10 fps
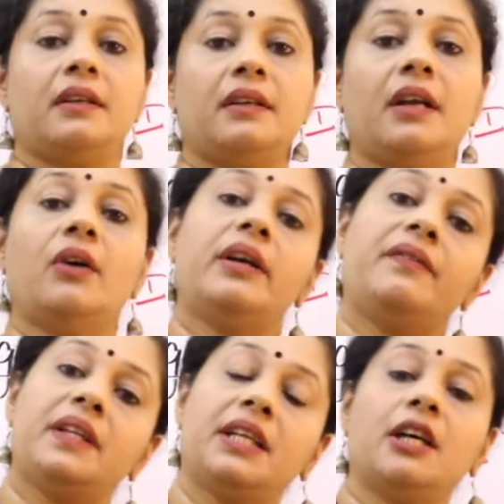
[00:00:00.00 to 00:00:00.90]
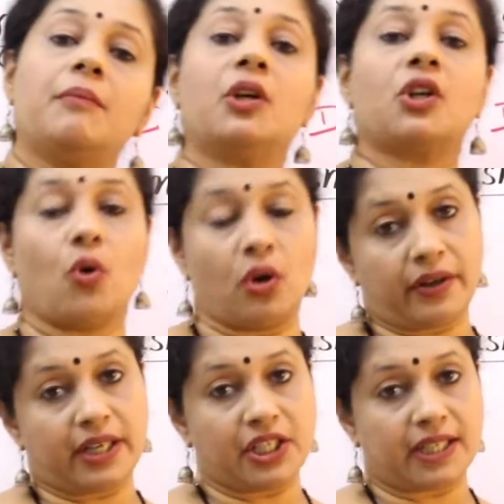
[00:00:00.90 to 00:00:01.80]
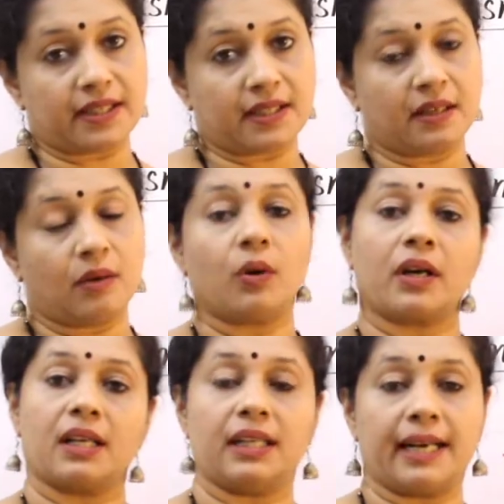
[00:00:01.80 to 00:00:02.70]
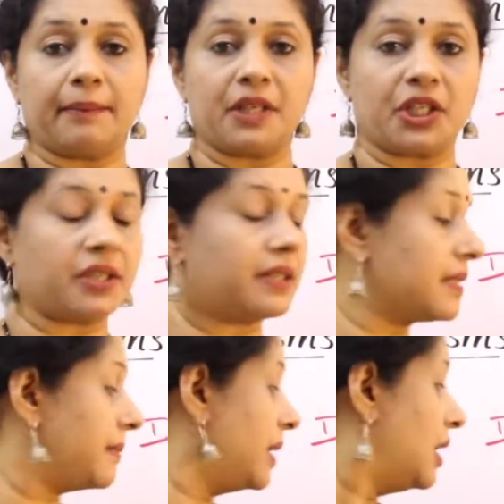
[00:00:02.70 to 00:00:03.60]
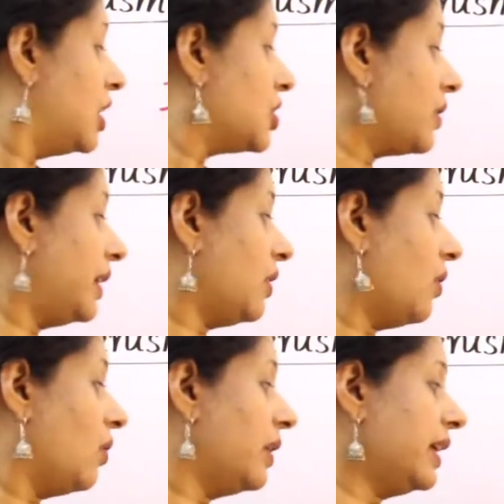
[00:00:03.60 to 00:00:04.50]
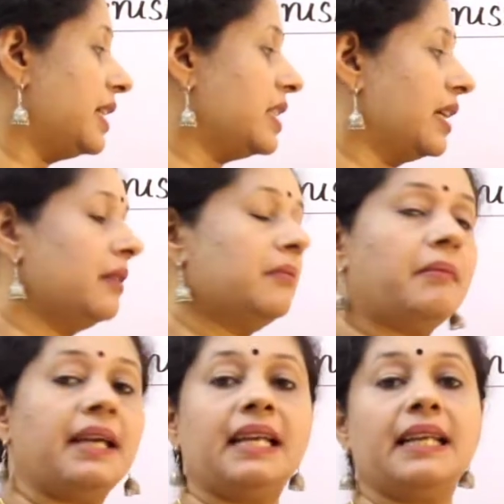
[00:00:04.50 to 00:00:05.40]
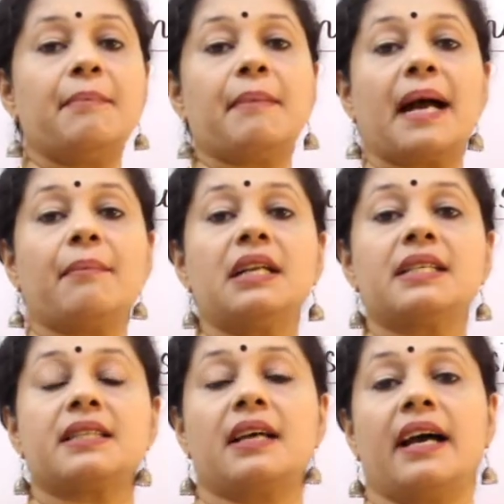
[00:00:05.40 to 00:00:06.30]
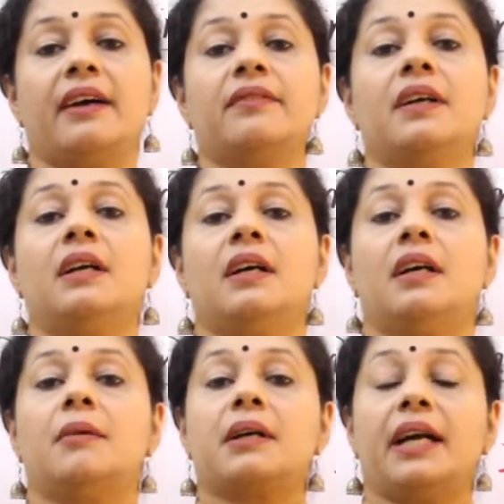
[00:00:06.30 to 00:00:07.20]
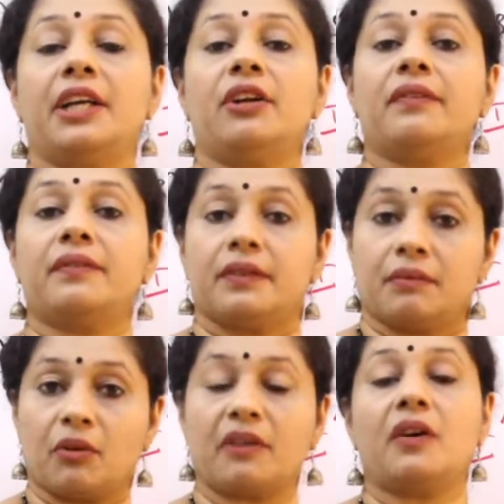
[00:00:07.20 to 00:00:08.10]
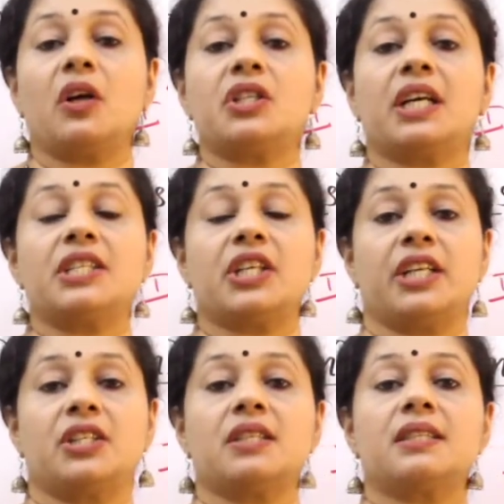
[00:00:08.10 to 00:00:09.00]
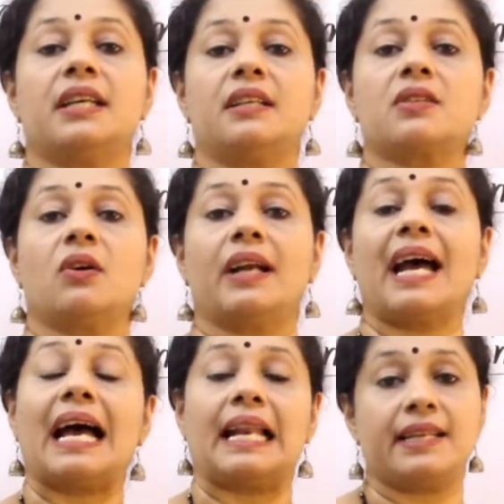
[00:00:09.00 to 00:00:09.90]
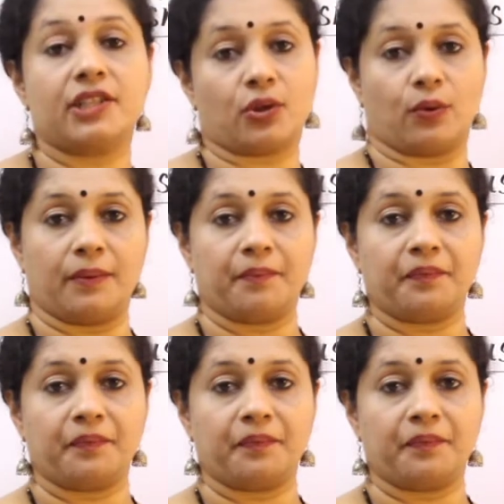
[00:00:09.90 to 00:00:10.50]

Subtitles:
Now if you think about cold regions, what are the adaptations? So in cold region, mainly mammals have a kind of morphological changes that is called a Allen's rule.